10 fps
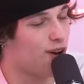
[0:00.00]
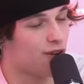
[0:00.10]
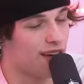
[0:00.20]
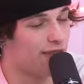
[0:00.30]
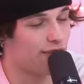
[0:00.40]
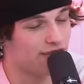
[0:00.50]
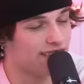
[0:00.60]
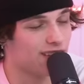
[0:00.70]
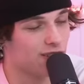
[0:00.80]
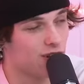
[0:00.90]
"Oh, can I have a
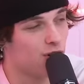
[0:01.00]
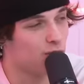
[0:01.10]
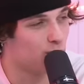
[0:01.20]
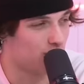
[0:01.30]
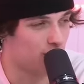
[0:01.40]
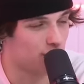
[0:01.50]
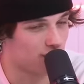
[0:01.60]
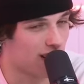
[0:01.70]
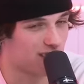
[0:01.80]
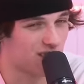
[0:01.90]
vanilla cone with
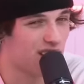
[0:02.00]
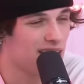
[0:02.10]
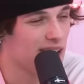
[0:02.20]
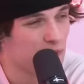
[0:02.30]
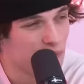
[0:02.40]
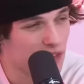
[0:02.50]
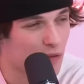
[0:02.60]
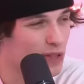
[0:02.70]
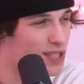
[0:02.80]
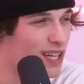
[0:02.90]
crunch?" Um, Like,
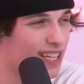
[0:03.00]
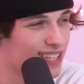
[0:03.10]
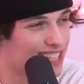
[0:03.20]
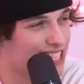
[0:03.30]
what's the Back to